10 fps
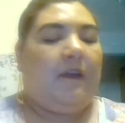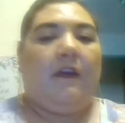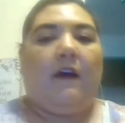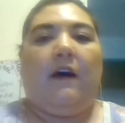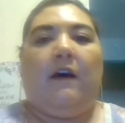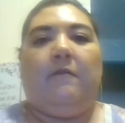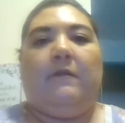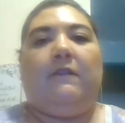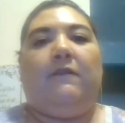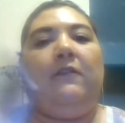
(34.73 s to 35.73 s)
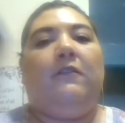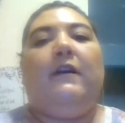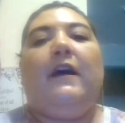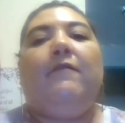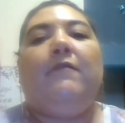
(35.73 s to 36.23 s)
But if you
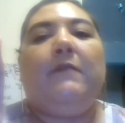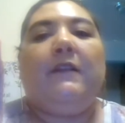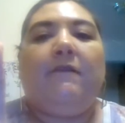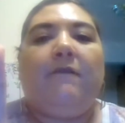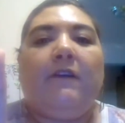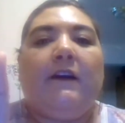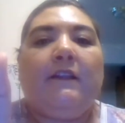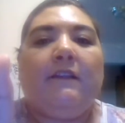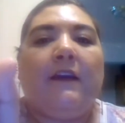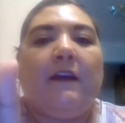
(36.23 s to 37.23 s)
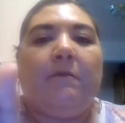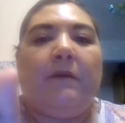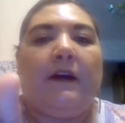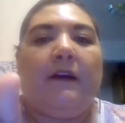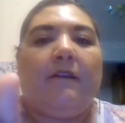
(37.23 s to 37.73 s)
don't have the money for it,
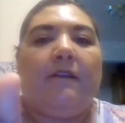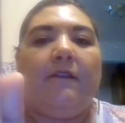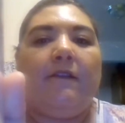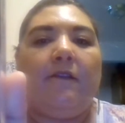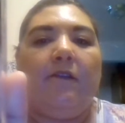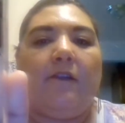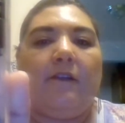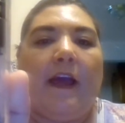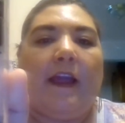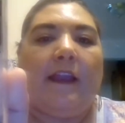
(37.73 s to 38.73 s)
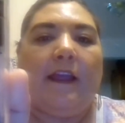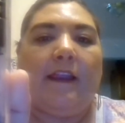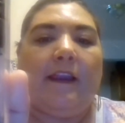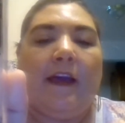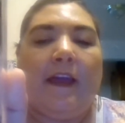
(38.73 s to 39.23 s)
$10 or
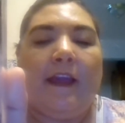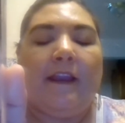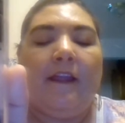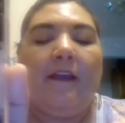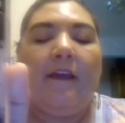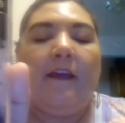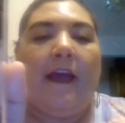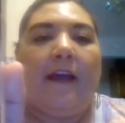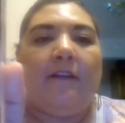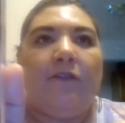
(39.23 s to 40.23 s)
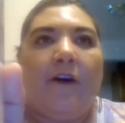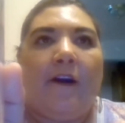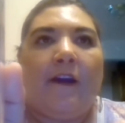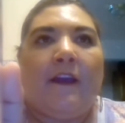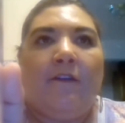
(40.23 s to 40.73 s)
$9.99 at
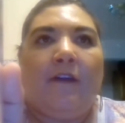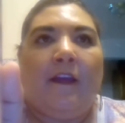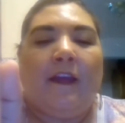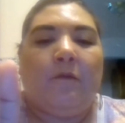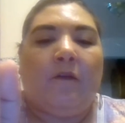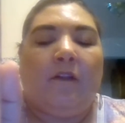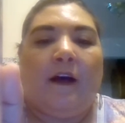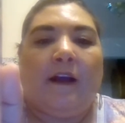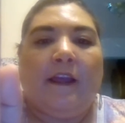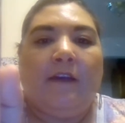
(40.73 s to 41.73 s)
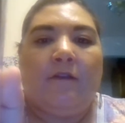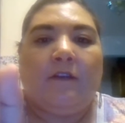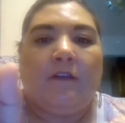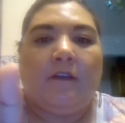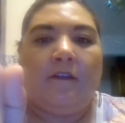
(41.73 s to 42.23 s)
Target, you can get Milani,
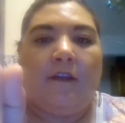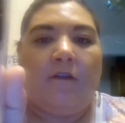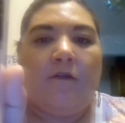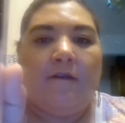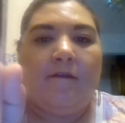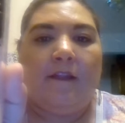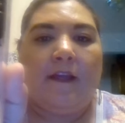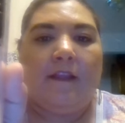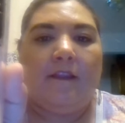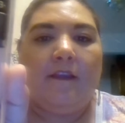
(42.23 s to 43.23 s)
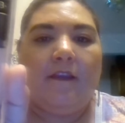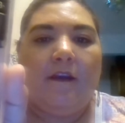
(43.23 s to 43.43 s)
which is equivalent,